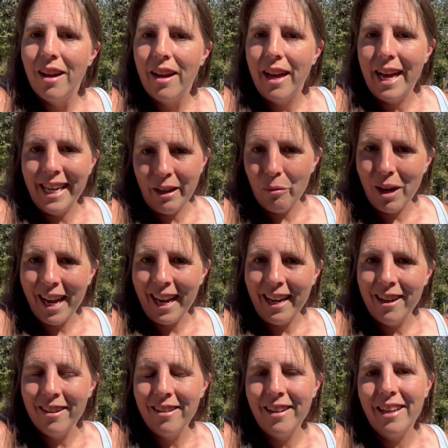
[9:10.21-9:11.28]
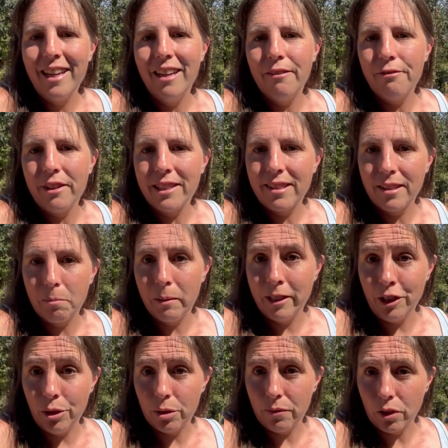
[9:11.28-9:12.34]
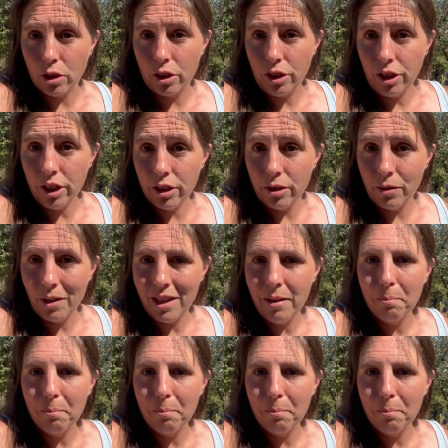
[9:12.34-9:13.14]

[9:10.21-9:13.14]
Anyway, if this has been useful to you,